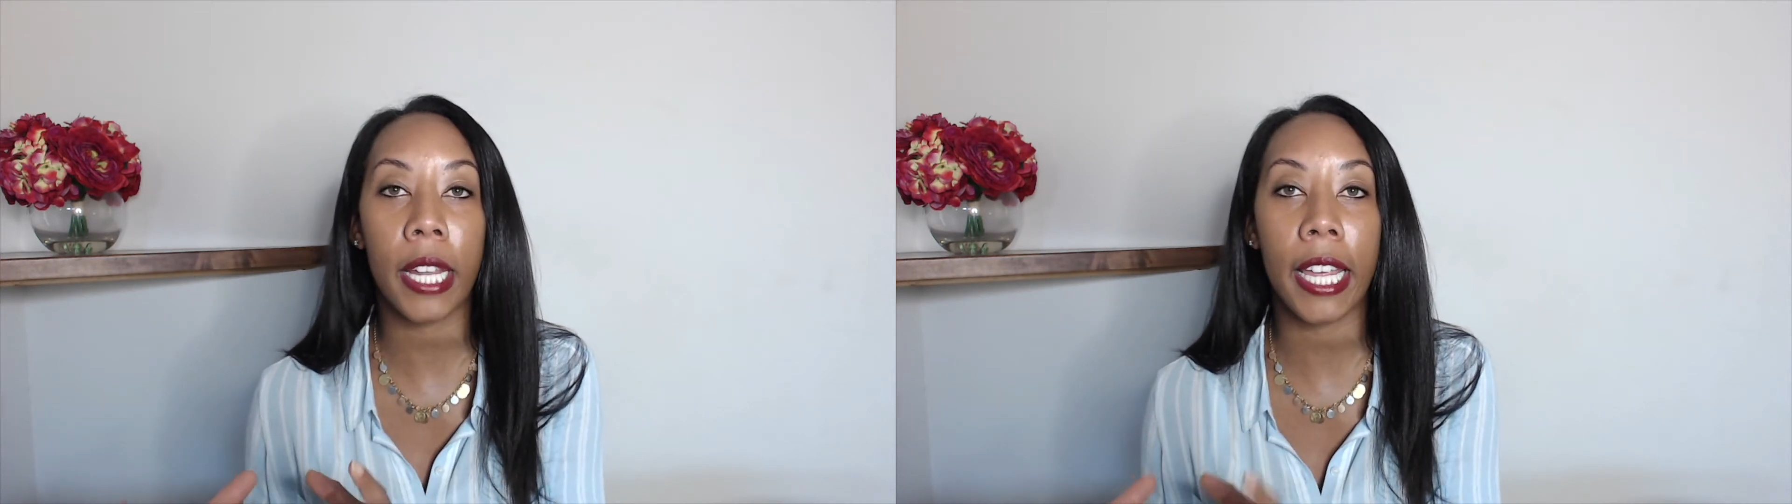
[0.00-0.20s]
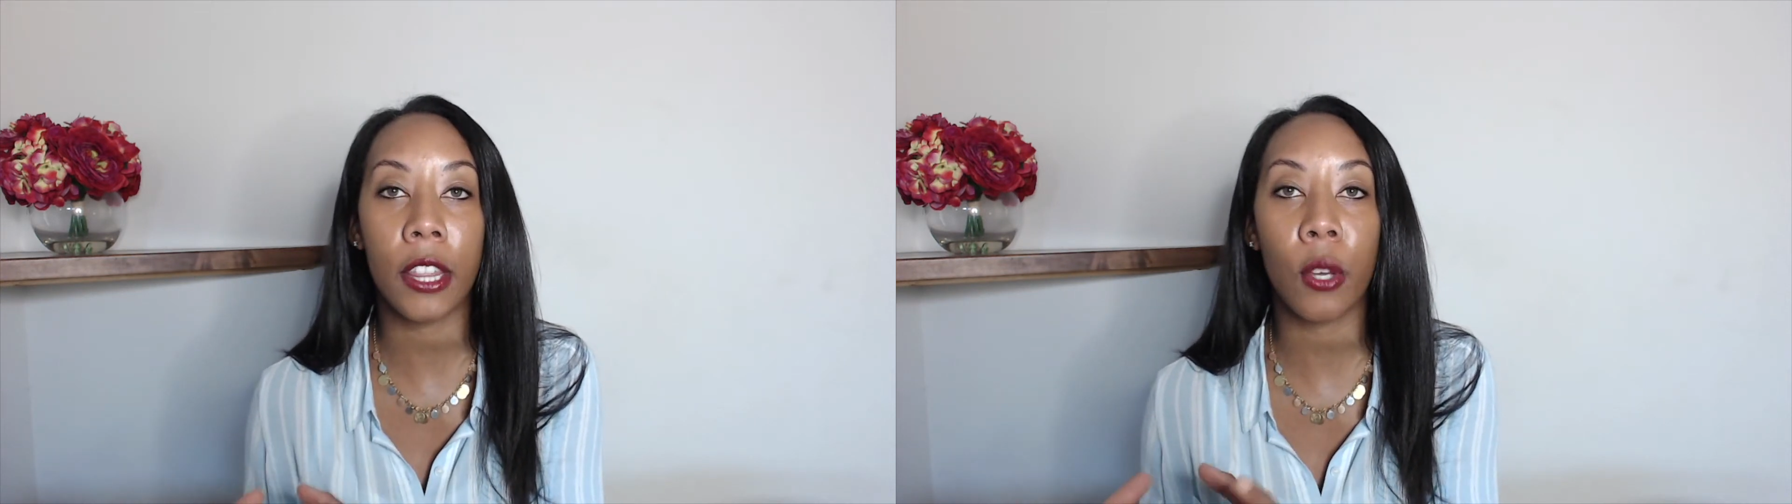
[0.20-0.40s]

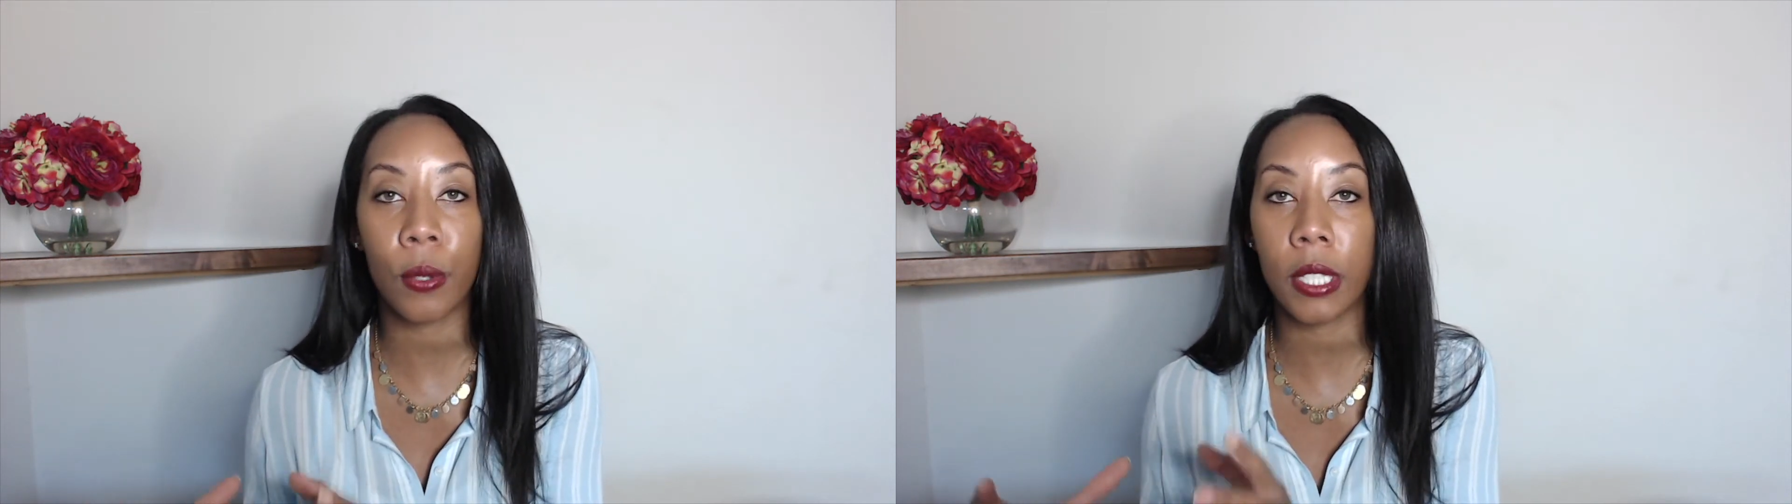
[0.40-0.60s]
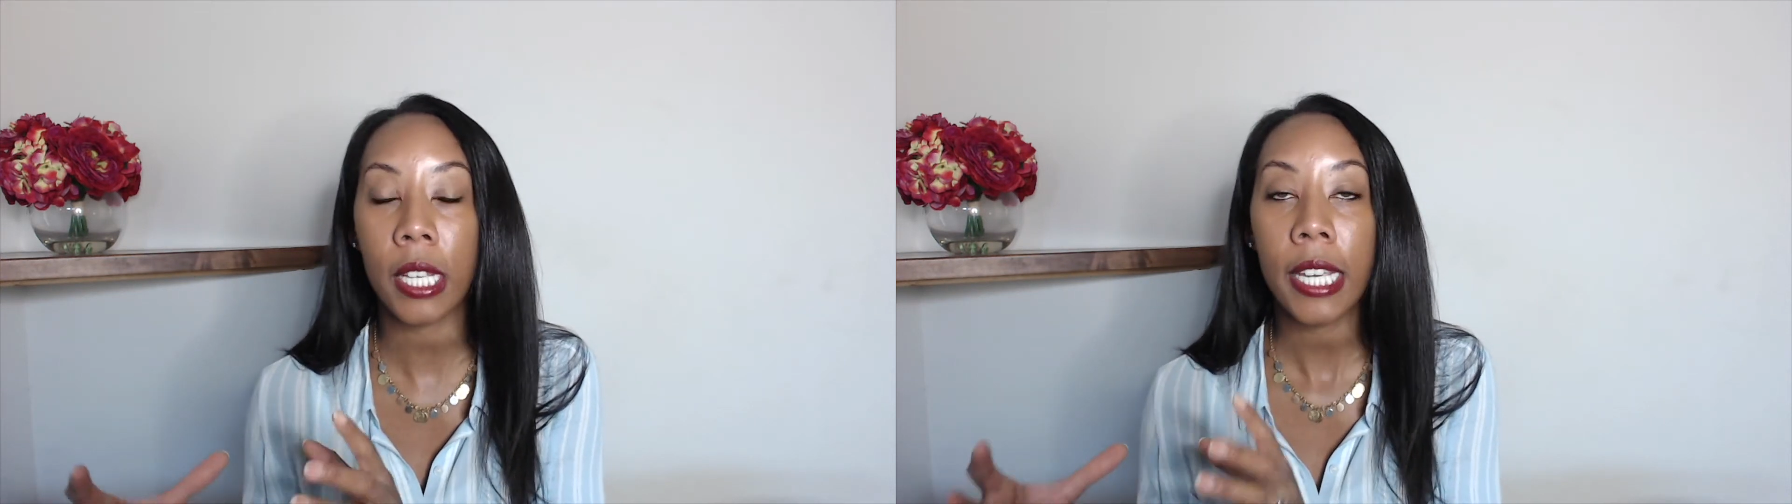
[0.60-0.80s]
in
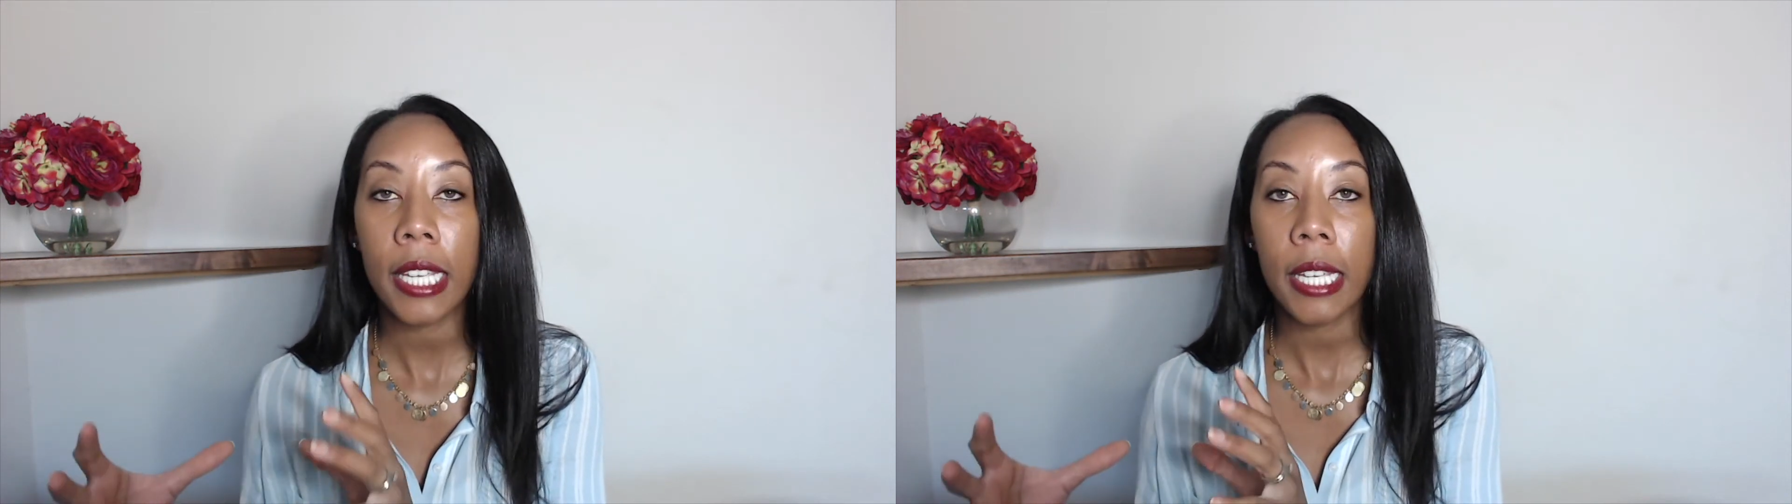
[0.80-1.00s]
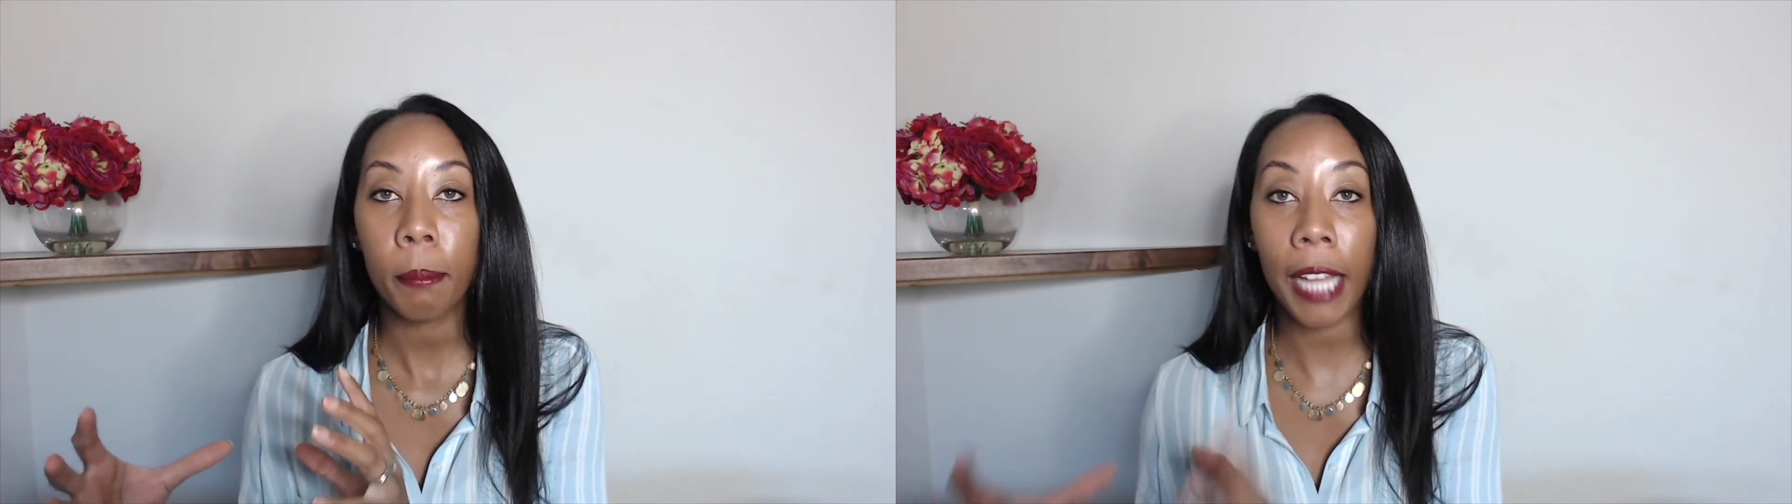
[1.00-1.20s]
those
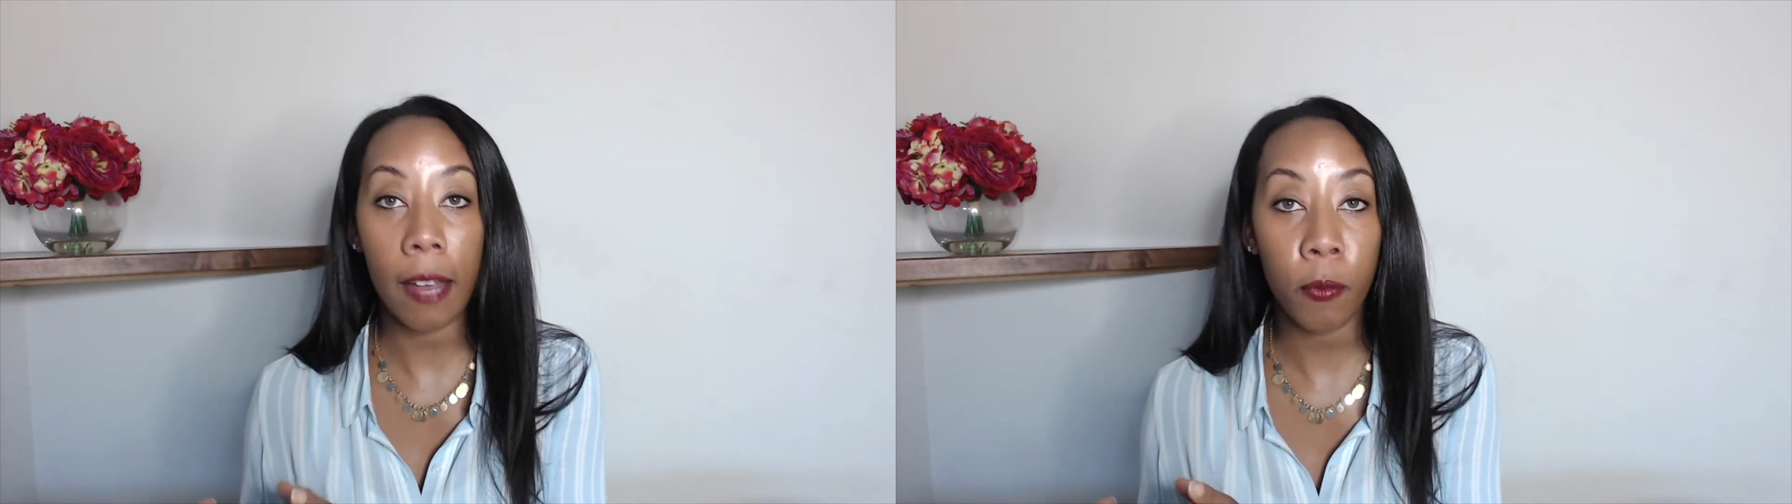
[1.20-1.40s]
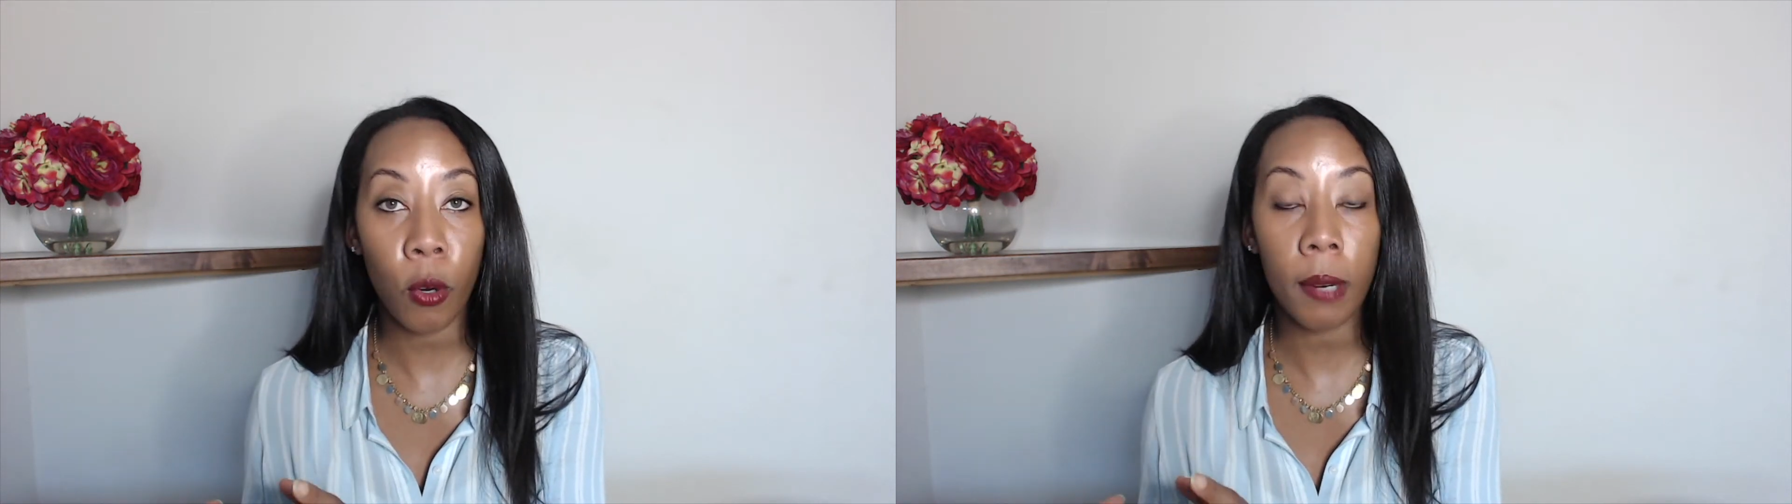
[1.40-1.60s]

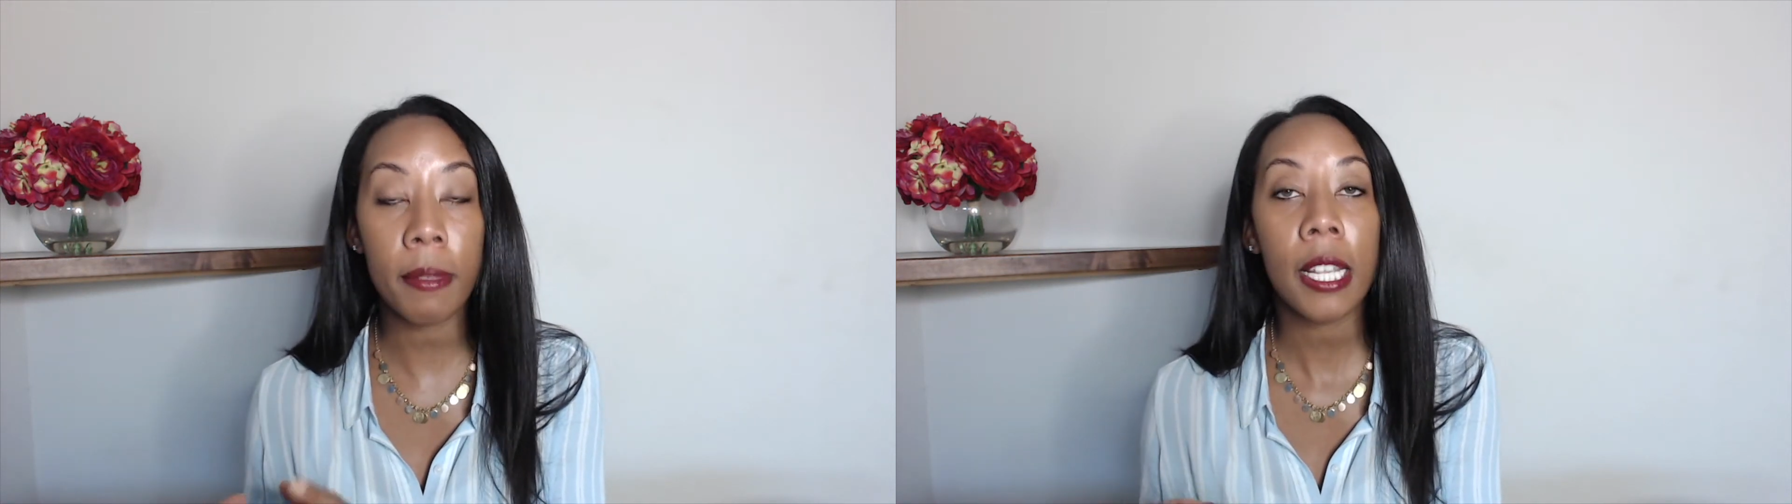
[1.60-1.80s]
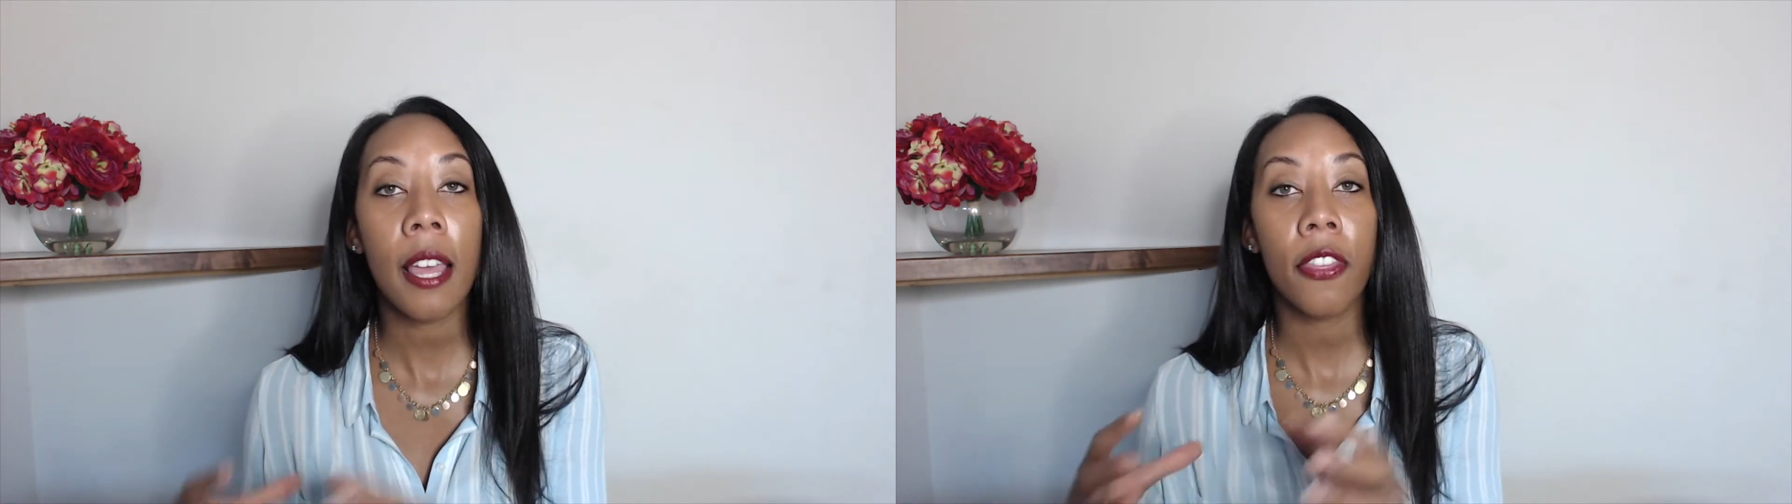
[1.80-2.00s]
platforms,